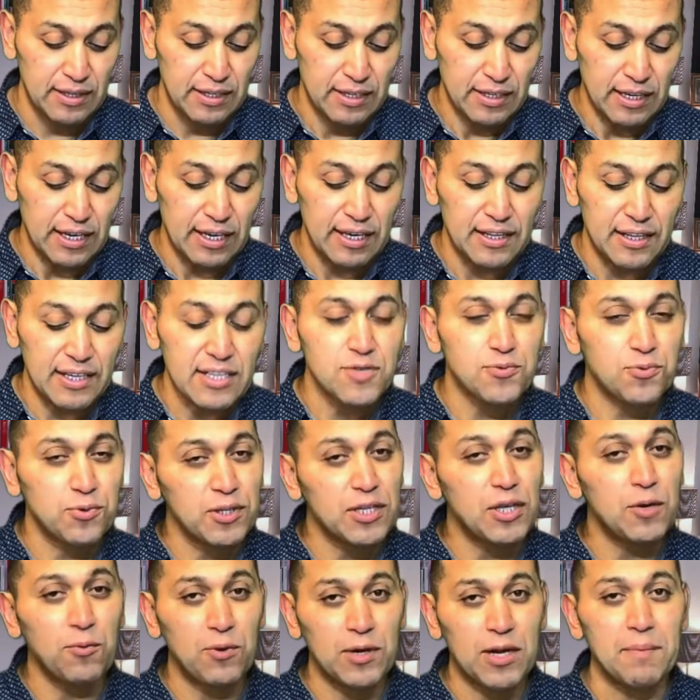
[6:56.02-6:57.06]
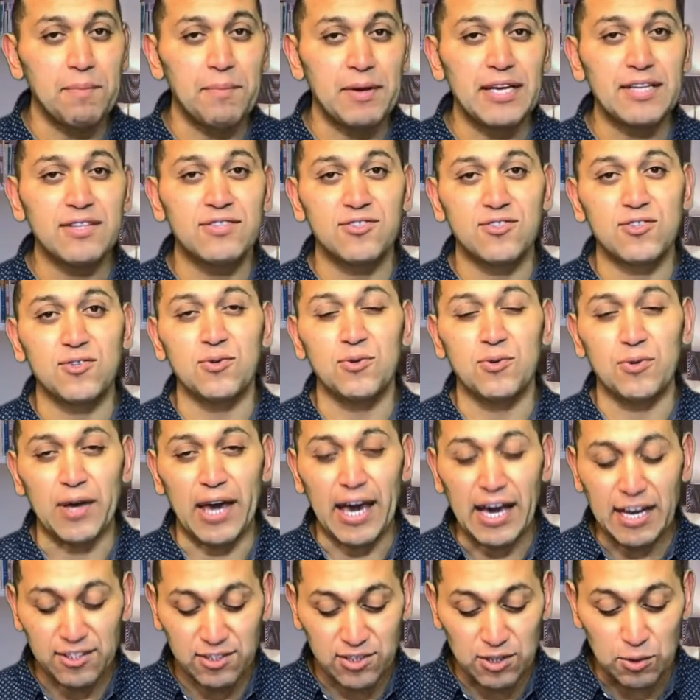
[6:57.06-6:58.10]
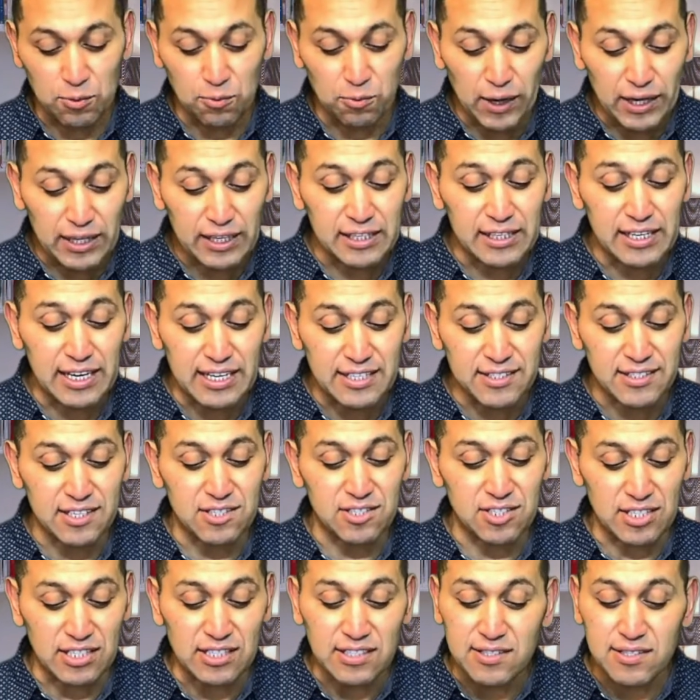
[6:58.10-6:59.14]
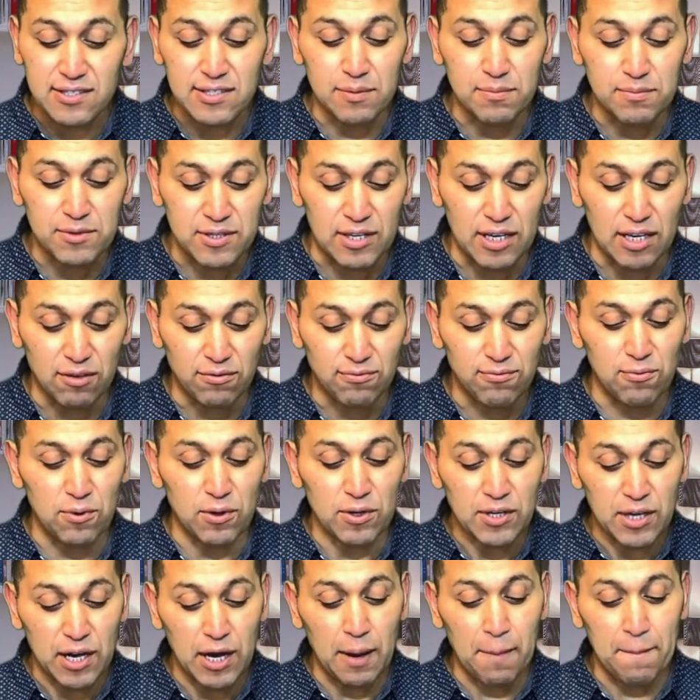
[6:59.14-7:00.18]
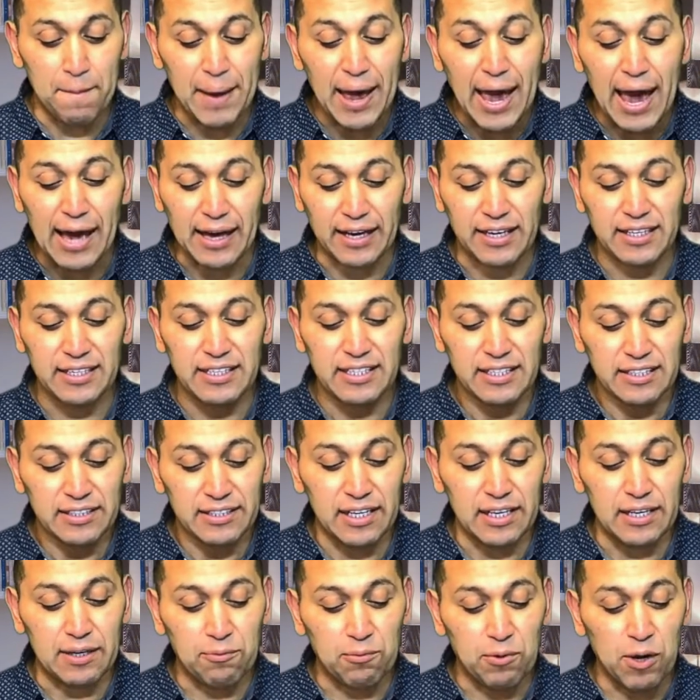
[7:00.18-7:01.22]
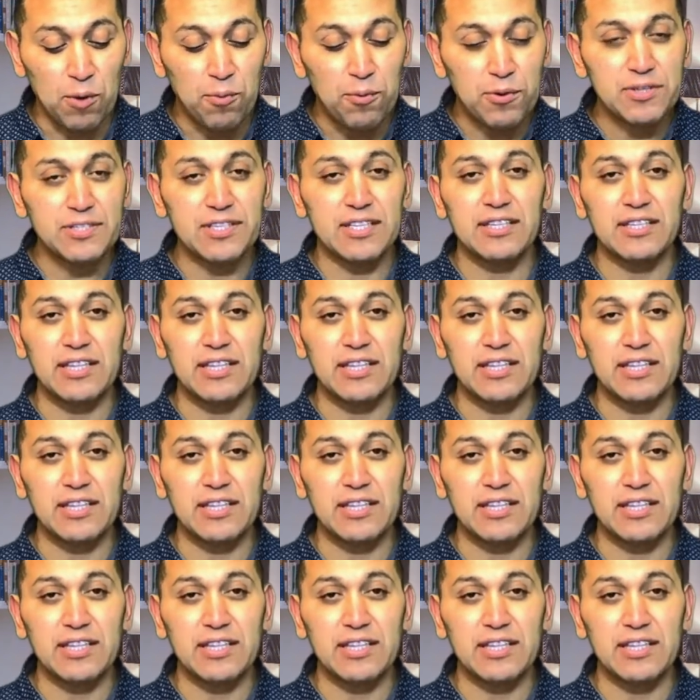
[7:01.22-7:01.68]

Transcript: That's really what it means to actually recognize that Jesus himself will come back. How was it